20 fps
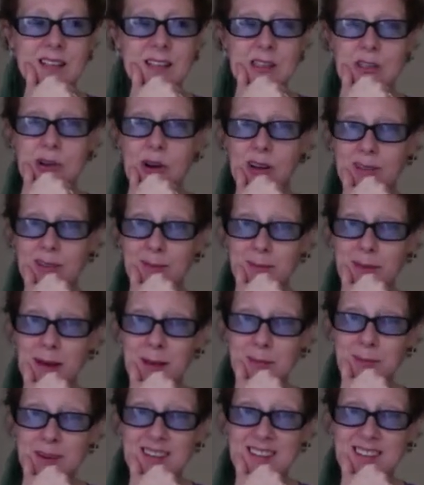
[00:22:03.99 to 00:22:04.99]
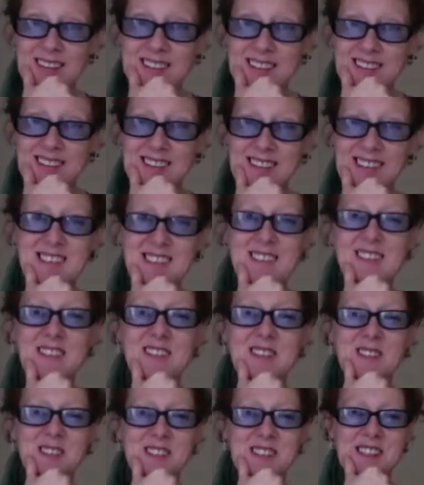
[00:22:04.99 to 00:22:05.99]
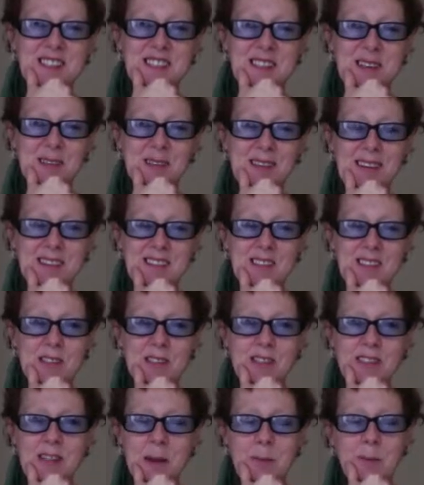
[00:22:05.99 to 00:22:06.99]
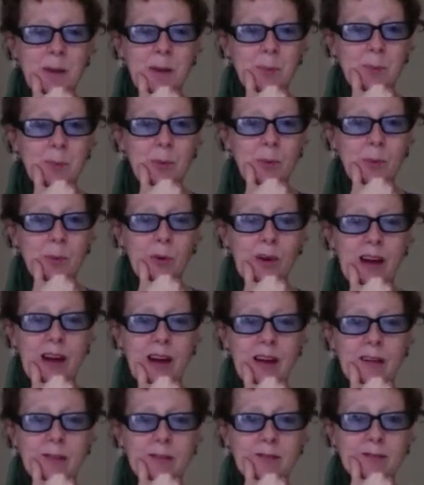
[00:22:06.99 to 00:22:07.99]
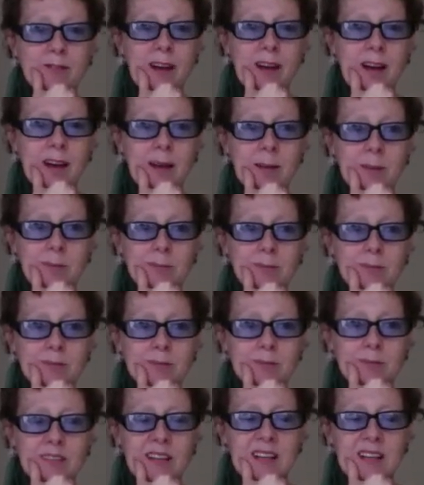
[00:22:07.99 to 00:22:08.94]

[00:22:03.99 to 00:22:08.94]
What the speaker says: Toilet paper is an interesting one. So some people have a